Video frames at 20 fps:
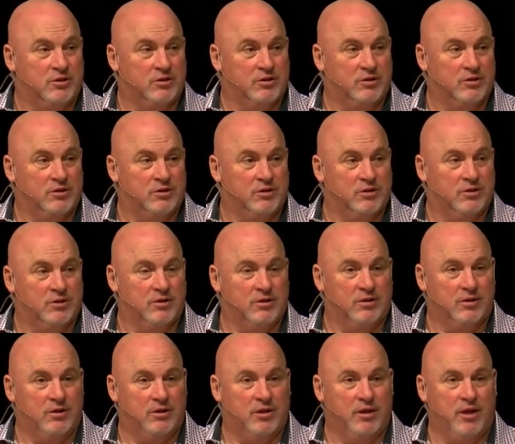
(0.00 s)

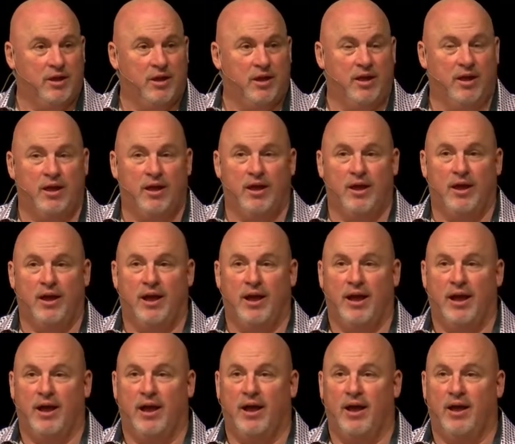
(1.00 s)

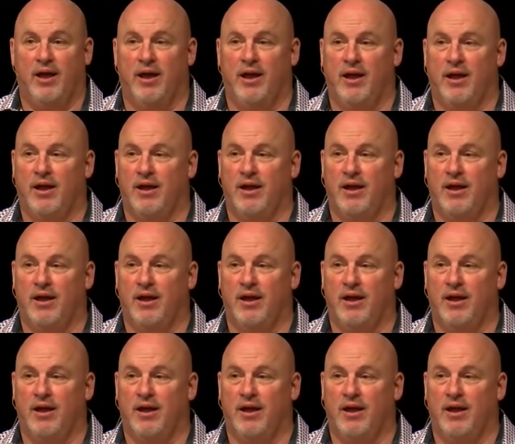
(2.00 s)
Nobody speaks.